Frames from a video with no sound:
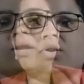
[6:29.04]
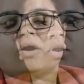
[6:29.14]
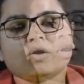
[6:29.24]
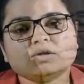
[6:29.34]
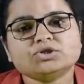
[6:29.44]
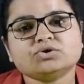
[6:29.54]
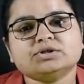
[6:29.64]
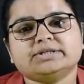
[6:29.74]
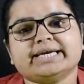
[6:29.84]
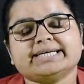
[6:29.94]
Also,
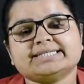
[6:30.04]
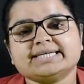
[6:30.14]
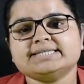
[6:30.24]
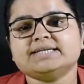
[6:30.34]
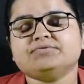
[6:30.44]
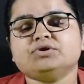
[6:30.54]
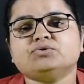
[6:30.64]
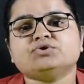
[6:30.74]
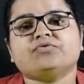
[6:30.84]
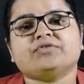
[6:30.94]
the extensive
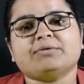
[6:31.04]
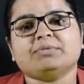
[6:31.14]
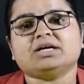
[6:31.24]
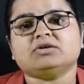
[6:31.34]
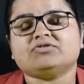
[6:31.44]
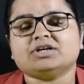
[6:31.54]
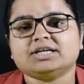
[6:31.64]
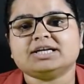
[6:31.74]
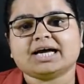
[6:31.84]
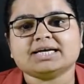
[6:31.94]
use of chemical
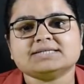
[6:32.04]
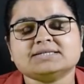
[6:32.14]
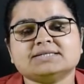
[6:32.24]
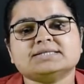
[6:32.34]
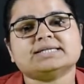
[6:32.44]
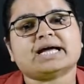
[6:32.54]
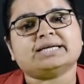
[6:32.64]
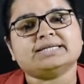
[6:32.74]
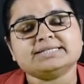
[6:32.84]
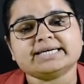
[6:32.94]
fertilizers and
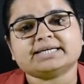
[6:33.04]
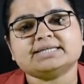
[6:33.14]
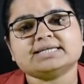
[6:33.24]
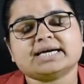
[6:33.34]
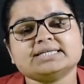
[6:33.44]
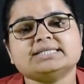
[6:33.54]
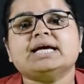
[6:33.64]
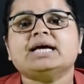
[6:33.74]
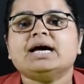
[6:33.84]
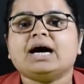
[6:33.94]
insecticides
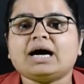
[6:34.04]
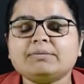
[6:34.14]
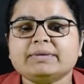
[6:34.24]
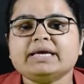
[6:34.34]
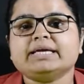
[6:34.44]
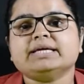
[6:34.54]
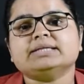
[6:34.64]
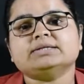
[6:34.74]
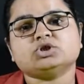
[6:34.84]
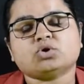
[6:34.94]
are making
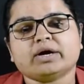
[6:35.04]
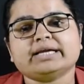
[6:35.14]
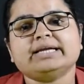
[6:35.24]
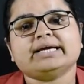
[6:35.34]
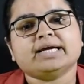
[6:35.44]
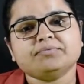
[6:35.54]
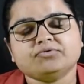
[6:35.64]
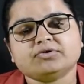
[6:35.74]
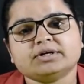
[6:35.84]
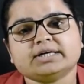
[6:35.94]
the soil
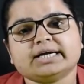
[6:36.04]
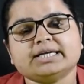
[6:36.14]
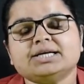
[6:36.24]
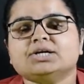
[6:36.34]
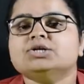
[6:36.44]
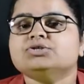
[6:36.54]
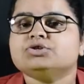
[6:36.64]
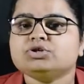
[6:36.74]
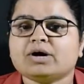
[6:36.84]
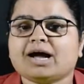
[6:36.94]
infertile. So
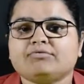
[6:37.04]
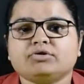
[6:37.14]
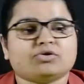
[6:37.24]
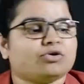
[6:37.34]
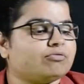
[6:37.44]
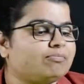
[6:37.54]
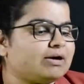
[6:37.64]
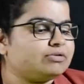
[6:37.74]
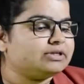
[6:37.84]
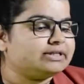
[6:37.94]
you have to talk
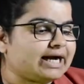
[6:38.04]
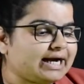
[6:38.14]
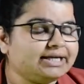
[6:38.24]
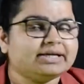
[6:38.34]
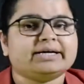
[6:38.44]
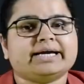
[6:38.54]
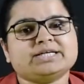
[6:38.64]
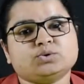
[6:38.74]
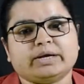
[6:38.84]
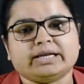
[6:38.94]
about that
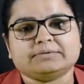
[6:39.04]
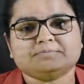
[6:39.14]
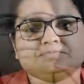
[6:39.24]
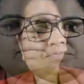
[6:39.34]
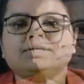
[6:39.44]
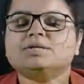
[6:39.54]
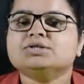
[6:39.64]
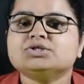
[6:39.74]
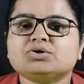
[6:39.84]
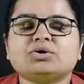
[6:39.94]
as well.
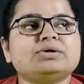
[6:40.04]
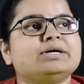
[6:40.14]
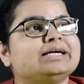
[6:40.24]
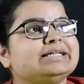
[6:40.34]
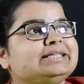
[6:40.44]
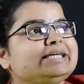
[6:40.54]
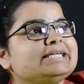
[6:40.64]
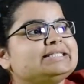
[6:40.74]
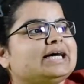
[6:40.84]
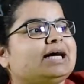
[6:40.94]
So
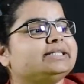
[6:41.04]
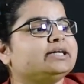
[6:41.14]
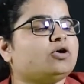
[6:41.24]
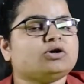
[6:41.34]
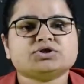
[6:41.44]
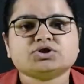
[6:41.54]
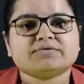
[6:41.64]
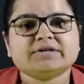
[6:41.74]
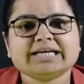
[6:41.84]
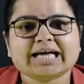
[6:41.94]
these are the causes
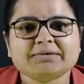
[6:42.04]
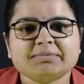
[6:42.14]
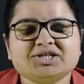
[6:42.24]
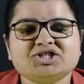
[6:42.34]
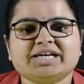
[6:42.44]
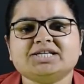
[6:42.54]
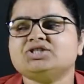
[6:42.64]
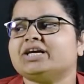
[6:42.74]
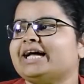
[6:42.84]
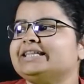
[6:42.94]
of the climate change
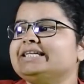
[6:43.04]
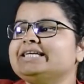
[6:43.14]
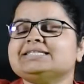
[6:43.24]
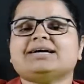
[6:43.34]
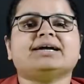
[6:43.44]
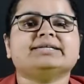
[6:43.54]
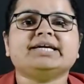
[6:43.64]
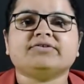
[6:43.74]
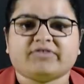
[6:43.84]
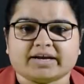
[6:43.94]
and these are the
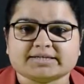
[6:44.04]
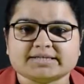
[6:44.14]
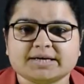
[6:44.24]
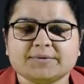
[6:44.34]
effects.